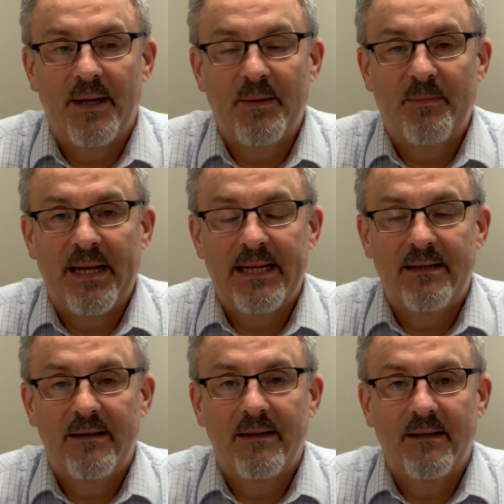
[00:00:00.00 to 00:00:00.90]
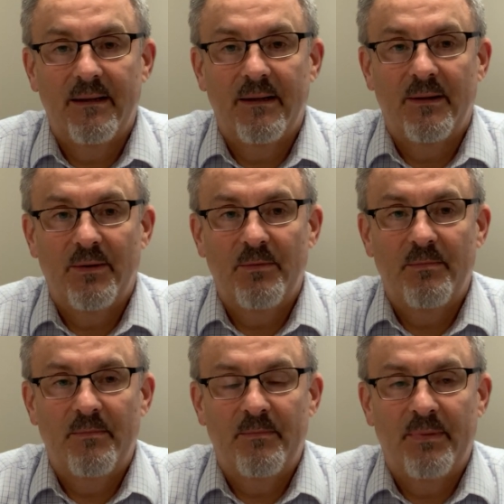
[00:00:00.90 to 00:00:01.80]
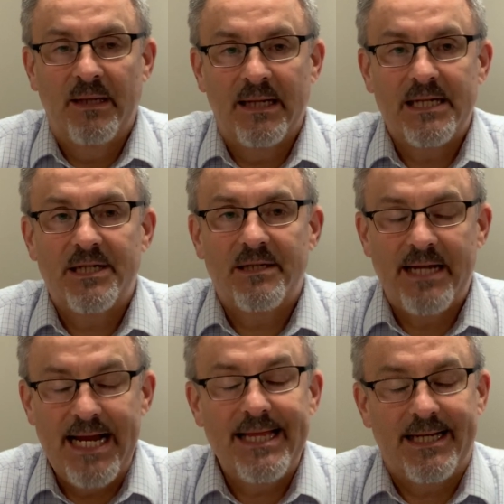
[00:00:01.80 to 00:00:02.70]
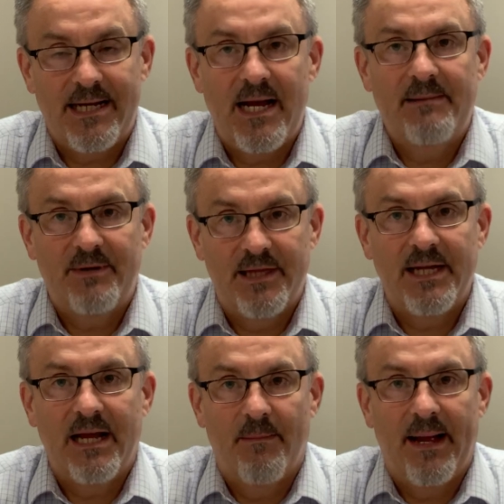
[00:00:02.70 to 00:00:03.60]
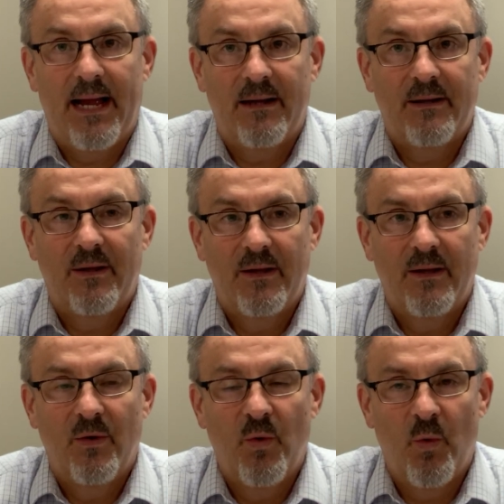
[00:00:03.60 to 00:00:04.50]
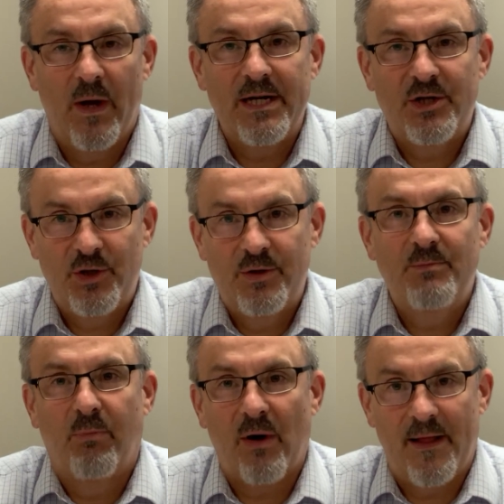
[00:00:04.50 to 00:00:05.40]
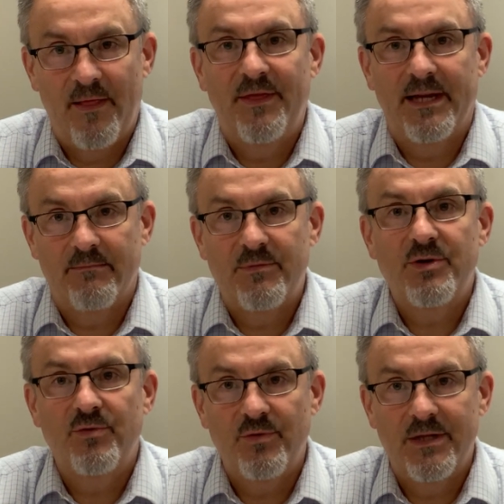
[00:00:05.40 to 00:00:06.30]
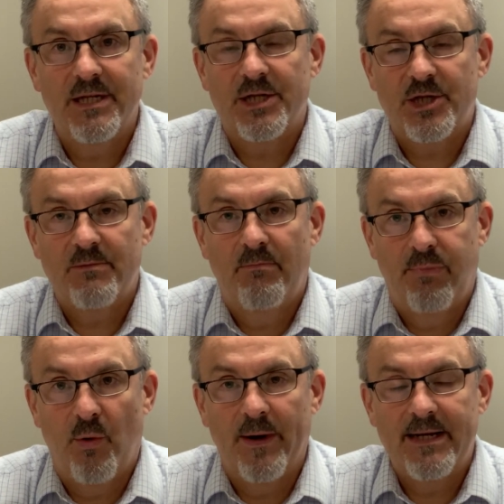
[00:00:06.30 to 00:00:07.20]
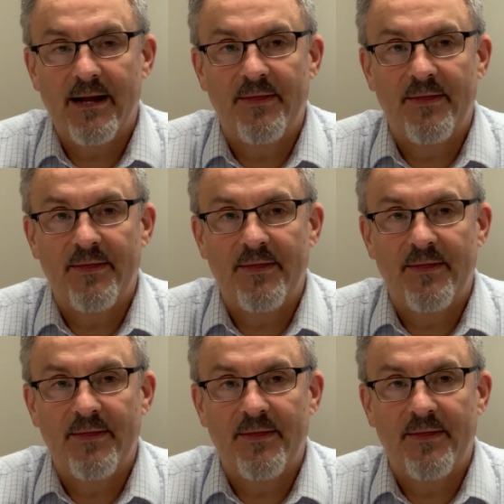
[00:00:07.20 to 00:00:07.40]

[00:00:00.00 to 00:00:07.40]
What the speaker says: But let's take the time to think about what brought them to this point.